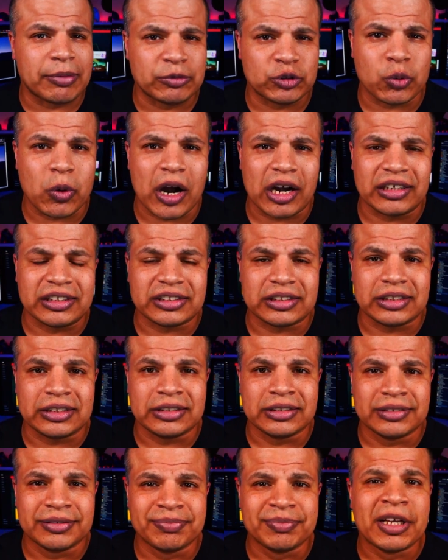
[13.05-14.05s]
games
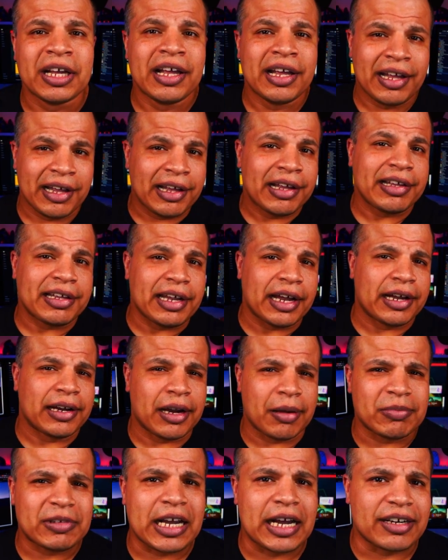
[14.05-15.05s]
wirelessly? Yeah,
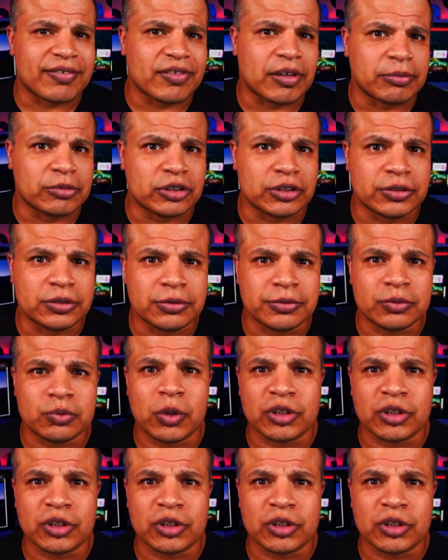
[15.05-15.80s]
I'm tired of them too.